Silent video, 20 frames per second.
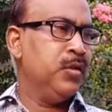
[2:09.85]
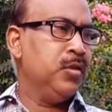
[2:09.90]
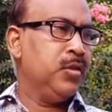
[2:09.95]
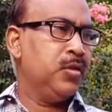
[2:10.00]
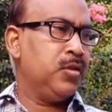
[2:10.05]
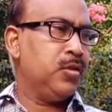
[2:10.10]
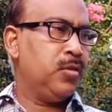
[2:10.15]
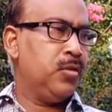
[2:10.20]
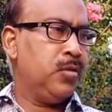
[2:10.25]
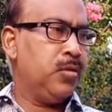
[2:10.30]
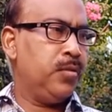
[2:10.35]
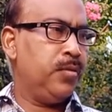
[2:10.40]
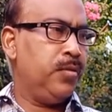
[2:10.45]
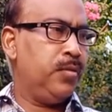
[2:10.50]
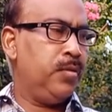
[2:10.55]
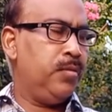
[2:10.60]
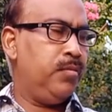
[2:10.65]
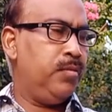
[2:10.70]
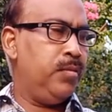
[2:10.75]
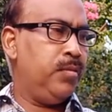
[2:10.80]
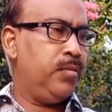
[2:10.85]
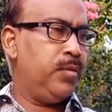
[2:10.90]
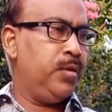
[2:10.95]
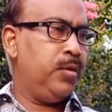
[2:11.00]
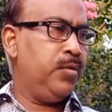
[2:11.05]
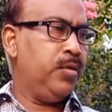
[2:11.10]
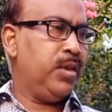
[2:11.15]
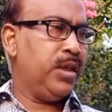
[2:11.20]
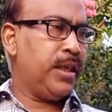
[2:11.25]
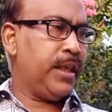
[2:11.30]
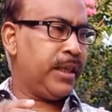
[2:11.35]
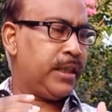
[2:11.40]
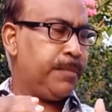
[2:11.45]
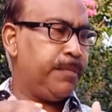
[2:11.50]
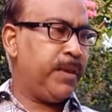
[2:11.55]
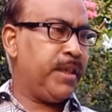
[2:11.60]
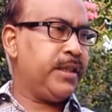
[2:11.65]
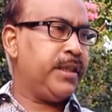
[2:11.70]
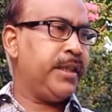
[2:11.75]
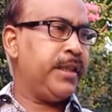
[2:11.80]
so you are
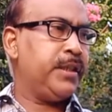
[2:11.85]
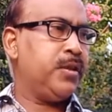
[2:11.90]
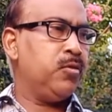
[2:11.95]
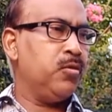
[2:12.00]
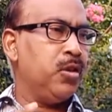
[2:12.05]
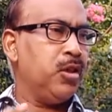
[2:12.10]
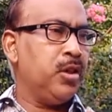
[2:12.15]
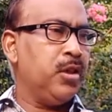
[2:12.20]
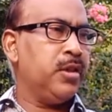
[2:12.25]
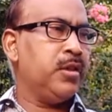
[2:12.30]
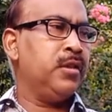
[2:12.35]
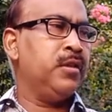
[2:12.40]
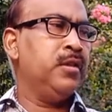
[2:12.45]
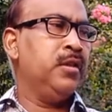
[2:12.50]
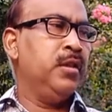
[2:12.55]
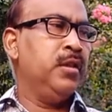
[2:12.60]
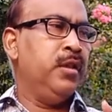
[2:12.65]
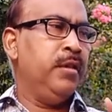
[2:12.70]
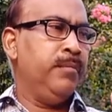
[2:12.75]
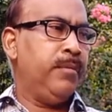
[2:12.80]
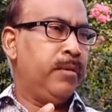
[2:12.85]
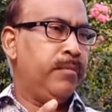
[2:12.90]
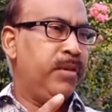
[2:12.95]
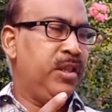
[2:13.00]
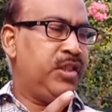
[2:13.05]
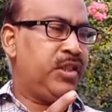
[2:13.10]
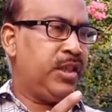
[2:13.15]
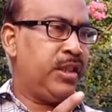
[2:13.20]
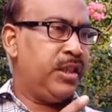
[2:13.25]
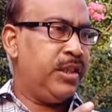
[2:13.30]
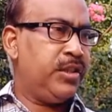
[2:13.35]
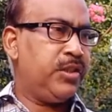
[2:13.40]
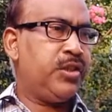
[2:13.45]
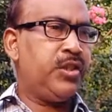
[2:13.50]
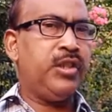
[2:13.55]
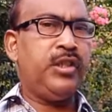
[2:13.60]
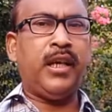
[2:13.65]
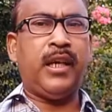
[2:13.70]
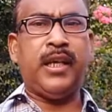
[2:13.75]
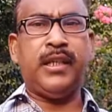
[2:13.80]
expected to learn publishing
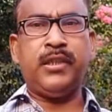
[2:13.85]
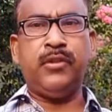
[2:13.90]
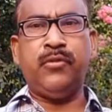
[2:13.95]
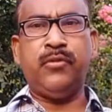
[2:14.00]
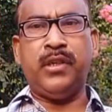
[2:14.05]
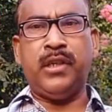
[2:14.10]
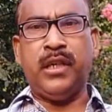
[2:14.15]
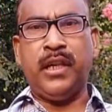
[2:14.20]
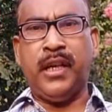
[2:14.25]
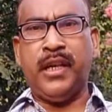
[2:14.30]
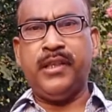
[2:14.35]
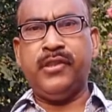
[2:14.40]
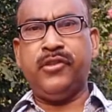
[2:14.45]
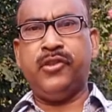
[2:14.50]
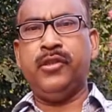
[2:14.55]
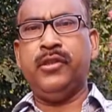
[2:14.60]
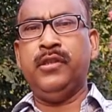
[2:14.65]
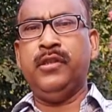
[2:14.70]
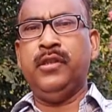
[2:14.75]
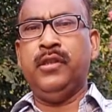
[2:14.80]
history as well as